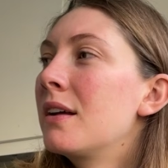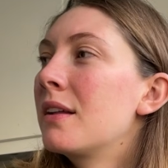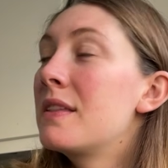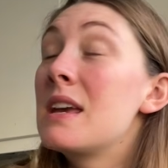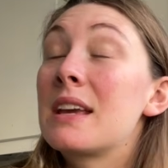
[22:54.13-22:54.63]

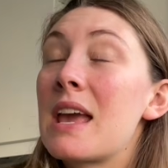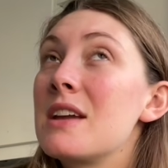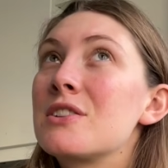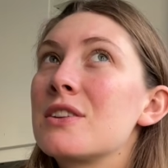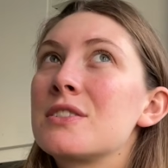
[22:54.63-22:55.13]
the
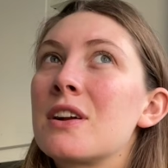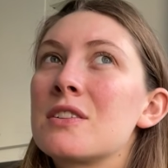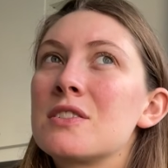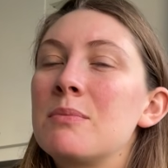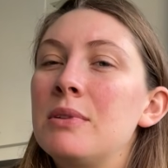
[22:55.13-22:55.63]
acacia
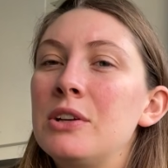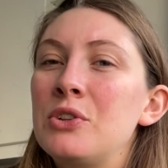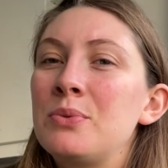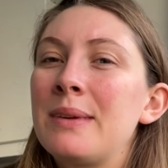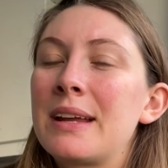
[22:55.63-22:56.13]
starts to
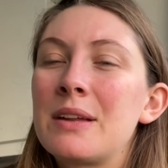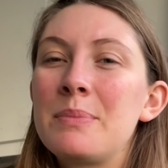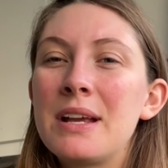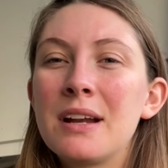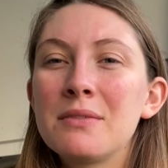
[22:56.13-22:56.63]
bloom, and it can
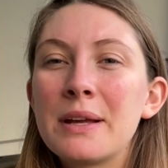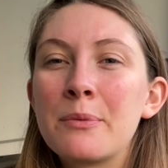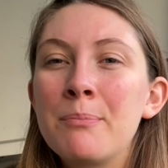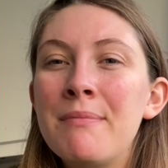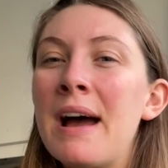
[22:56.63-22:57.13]
be kind of like
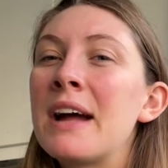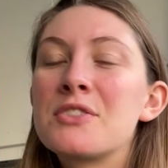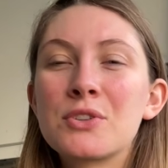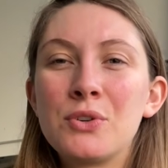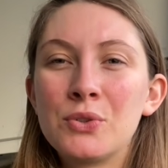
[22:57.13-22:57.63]

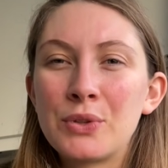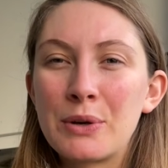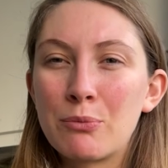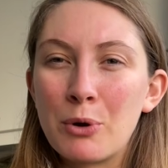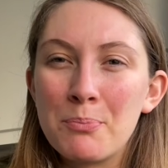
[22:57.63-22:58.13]
magical and like
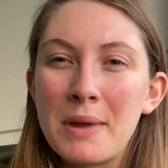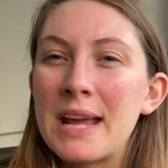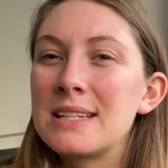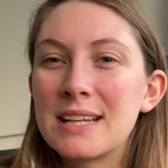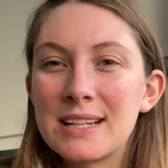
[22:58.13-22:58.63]

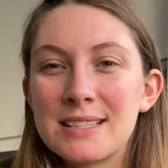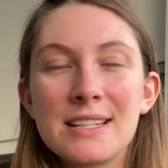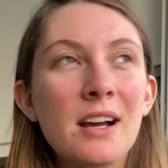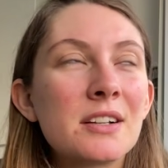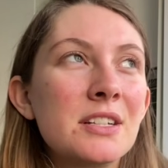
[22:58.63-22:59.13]
romantic and
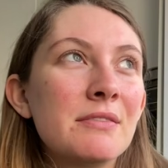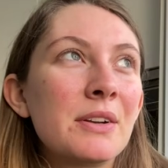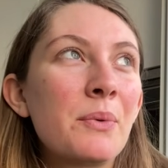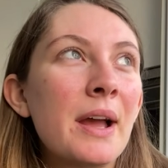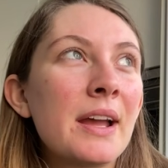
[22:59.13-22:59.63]
seductive in a
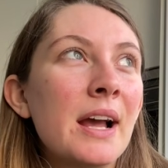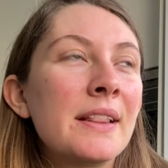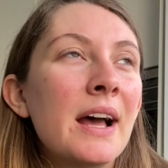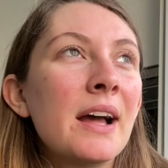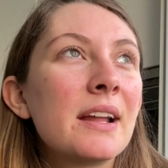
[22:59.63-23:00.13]
way. And
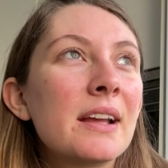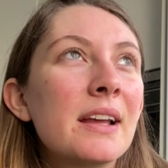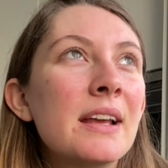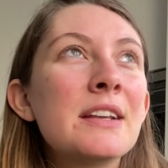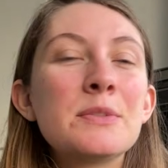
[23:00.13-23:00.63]
that
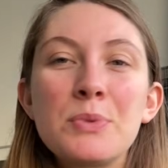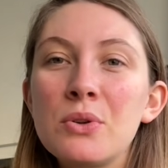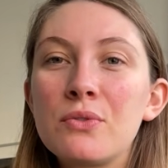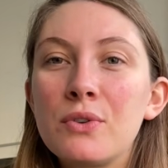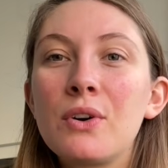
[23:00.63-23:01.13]
is
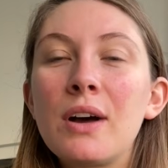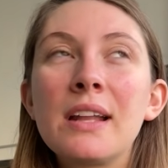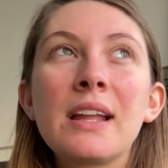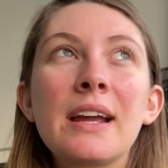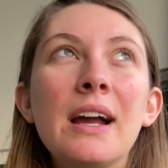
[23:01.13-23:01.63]
beautiful.
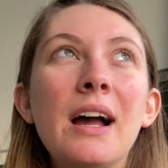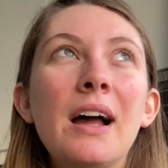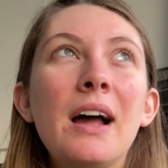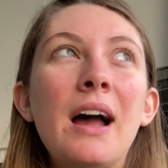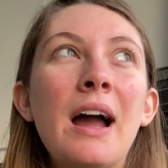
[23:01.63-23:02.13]
And like,
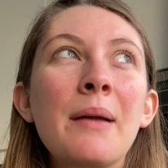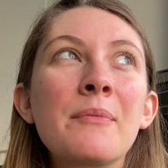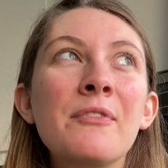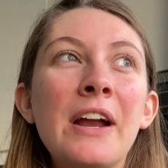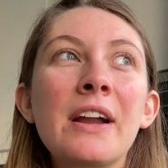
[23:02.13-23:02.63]

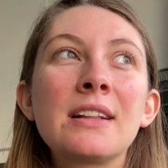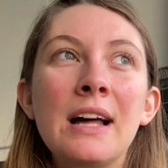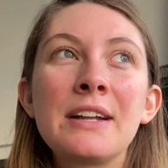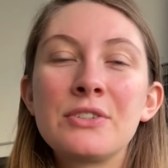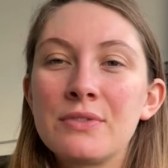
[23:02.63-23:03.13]
I'm very
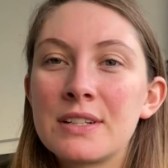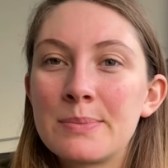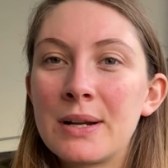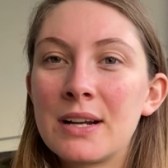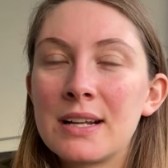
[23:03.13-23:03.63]
glad to have
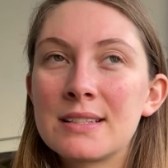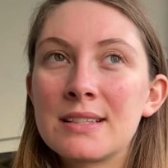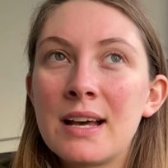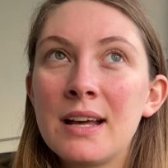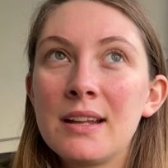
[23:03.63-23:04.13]
experienced
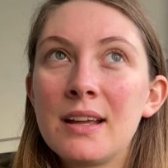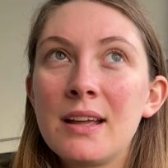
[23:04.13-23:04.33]
that.